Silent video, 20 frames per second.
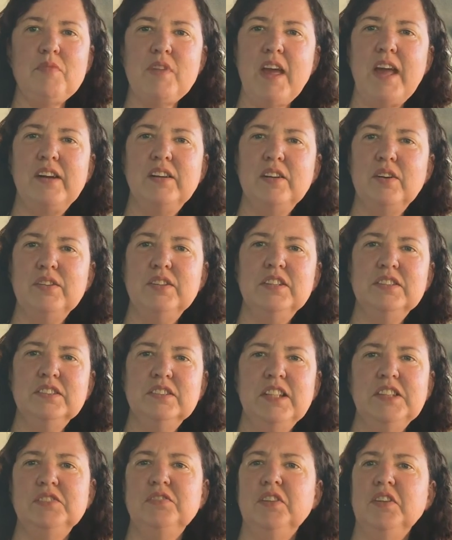I don't know, it doesn't
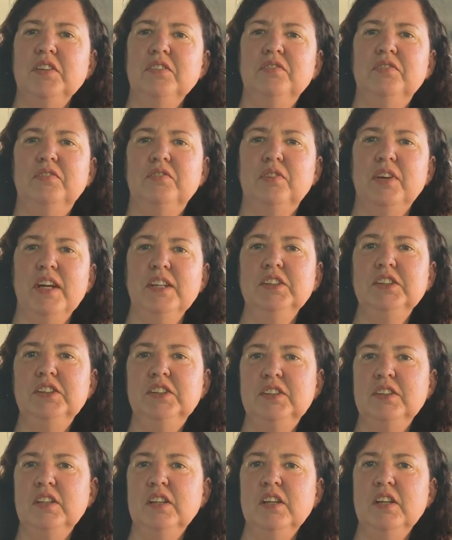taste very
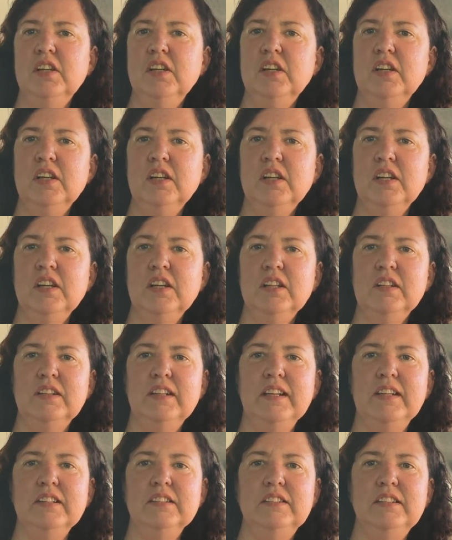fresh.
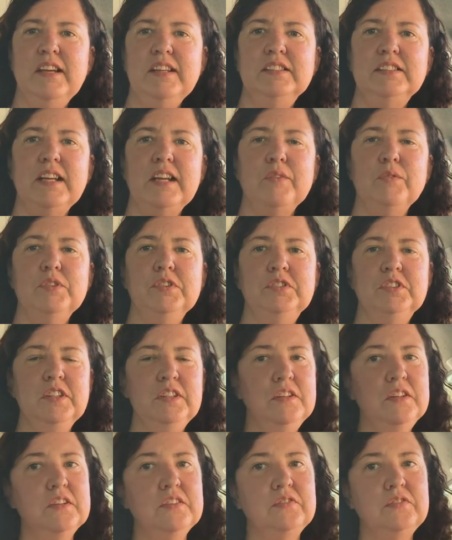Like it tastes like it was
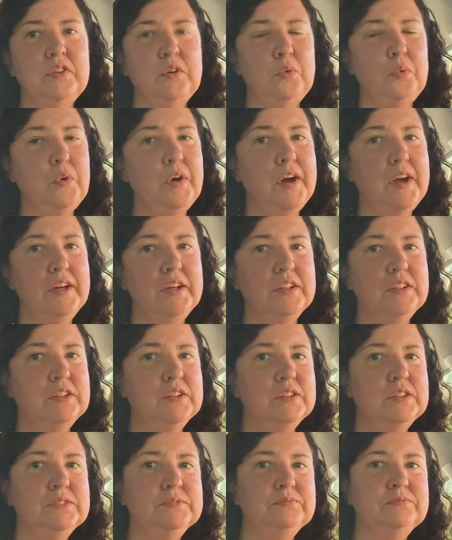sitting there for a
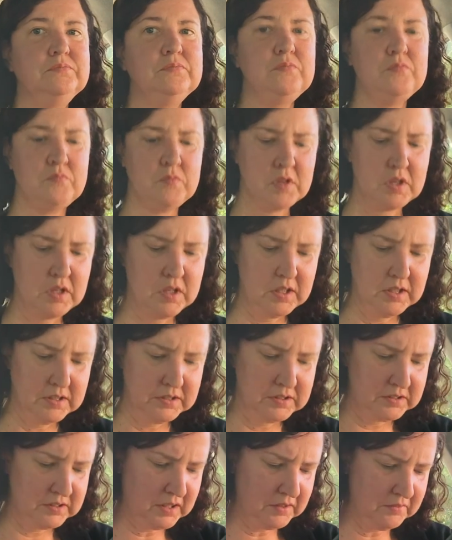while.
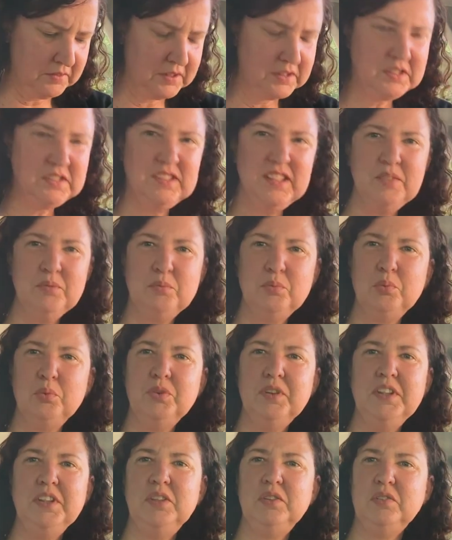It's not, it's not
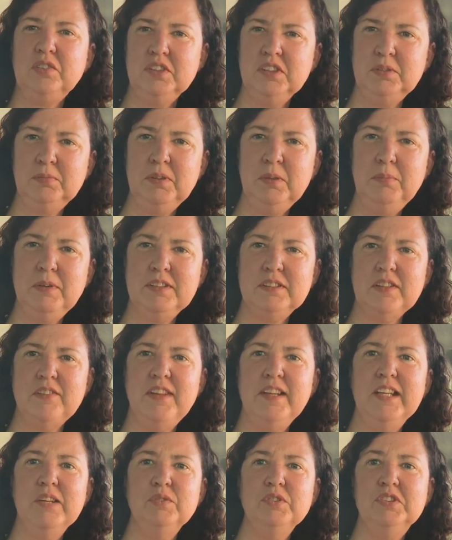really crispy because I
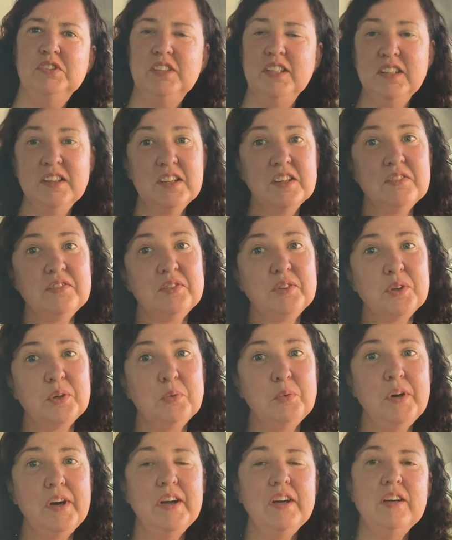think it was sitting there for a
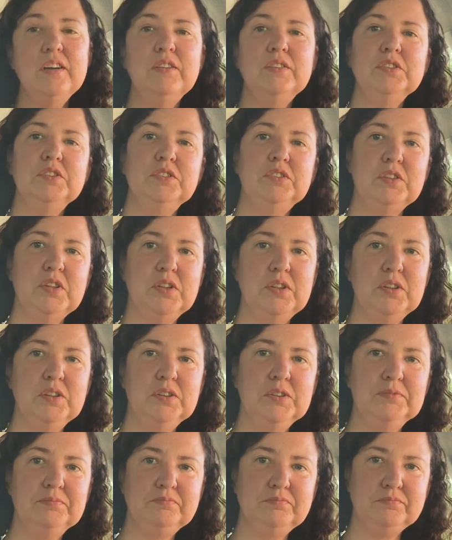while.
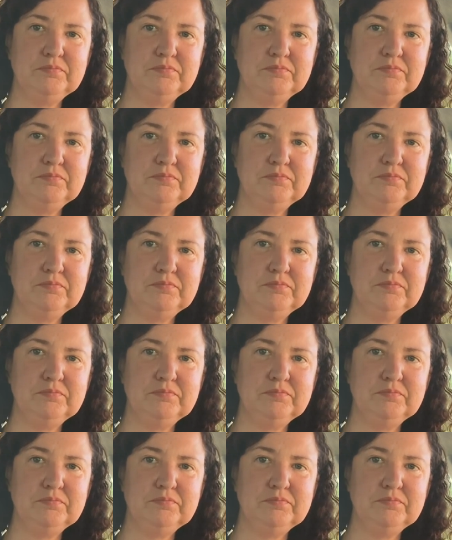So,